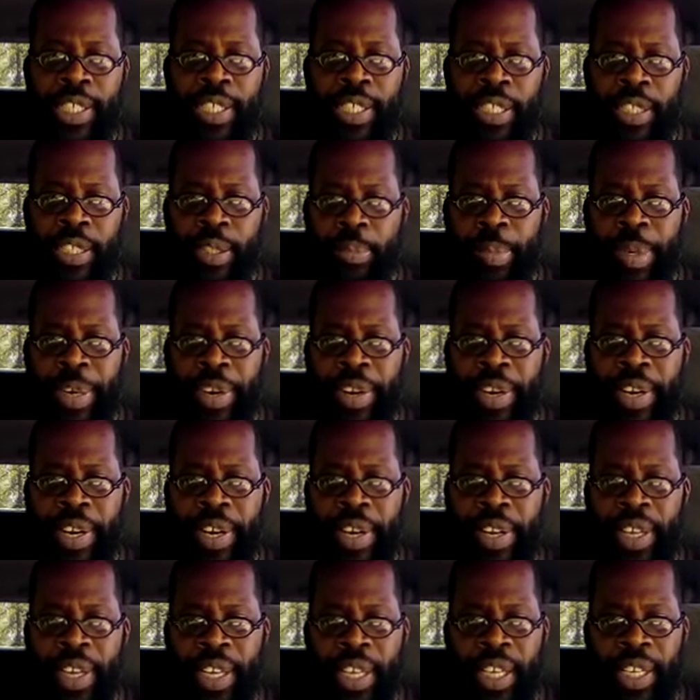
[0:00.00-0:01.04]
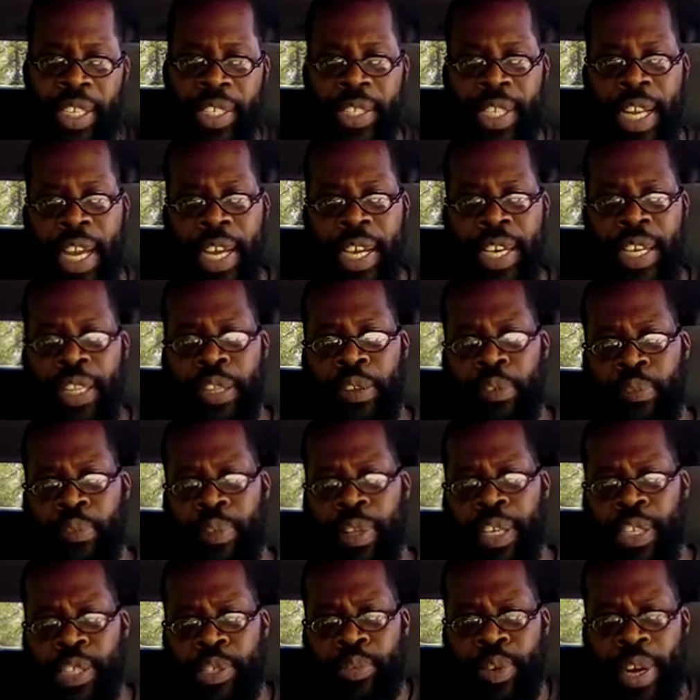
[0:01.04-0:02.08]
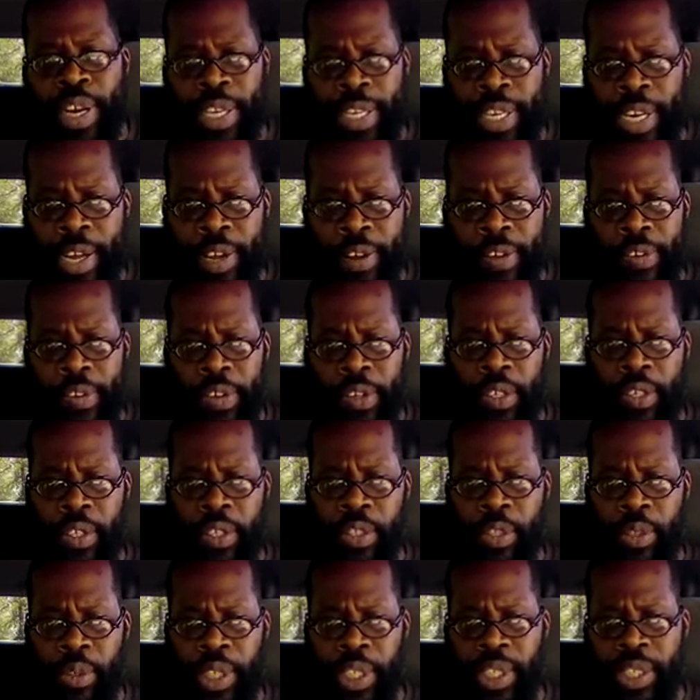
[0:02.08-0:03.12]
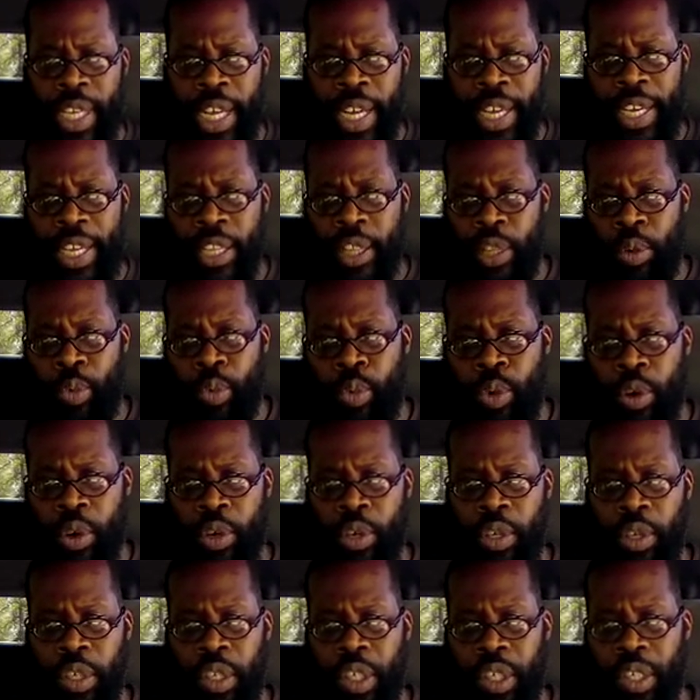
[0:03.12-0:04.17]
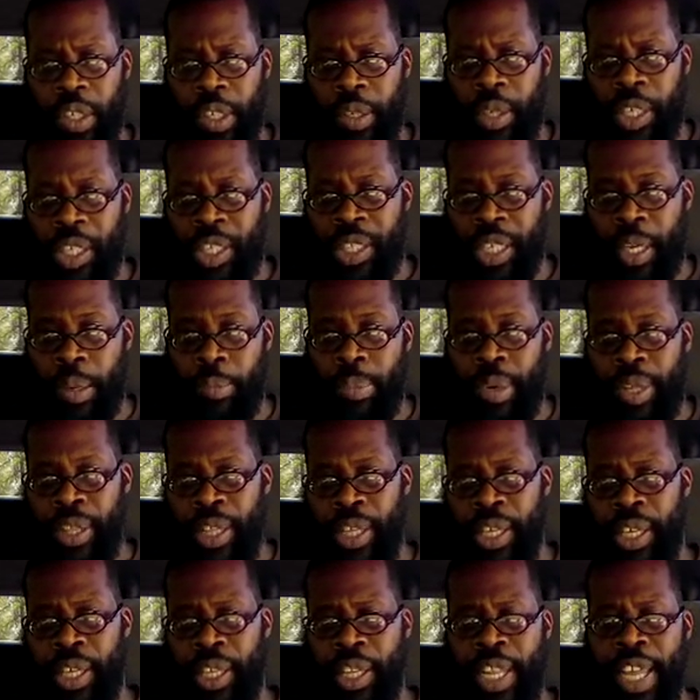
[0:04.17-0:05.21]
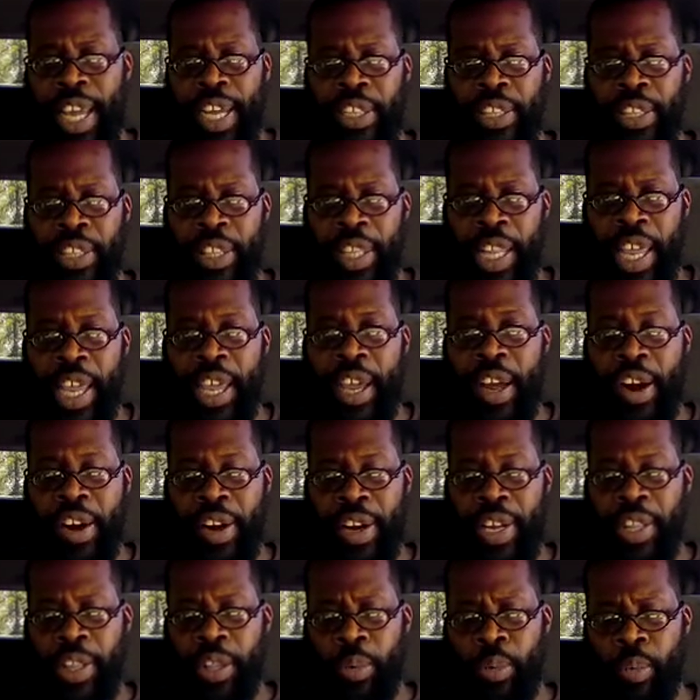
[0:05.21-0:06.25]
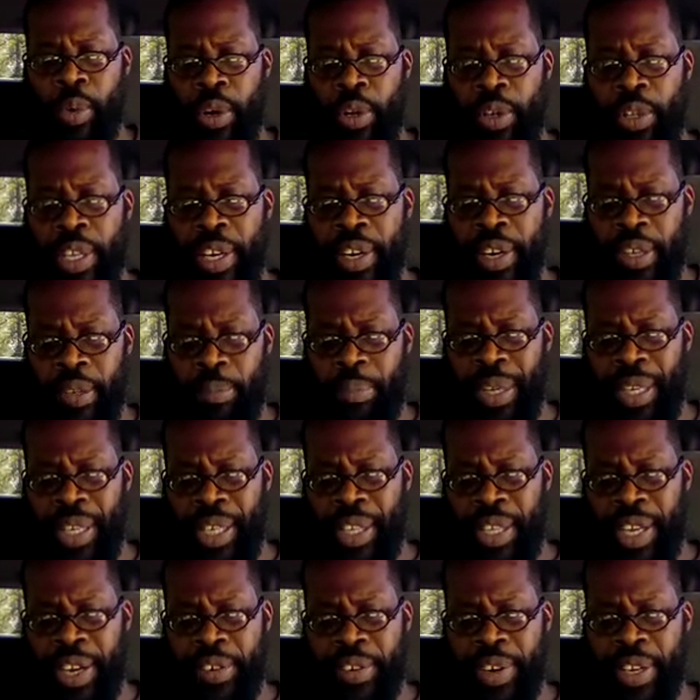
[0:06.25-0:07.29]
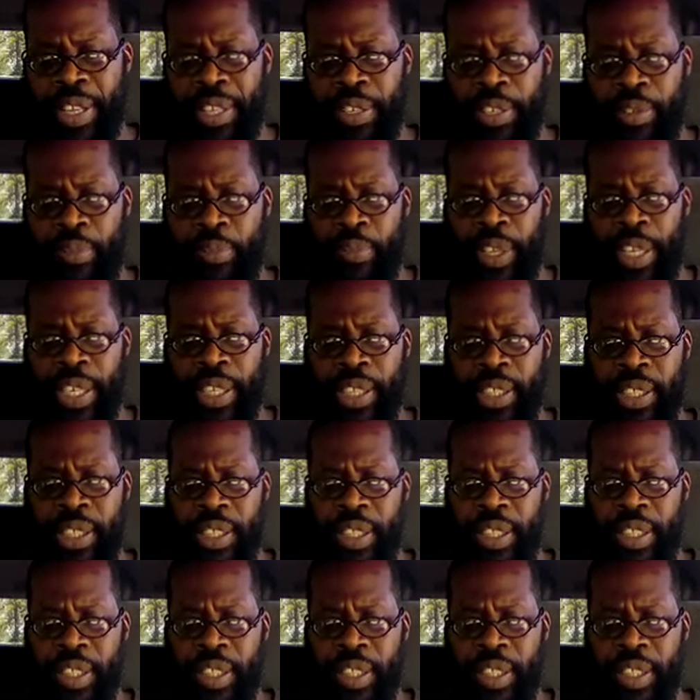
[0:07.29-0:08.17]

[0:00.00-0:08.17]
in the Spirit. He's not in the flesh right now. So He's not in the world. He said, but the elect, they are in the world. They're meaning they're in this flesh,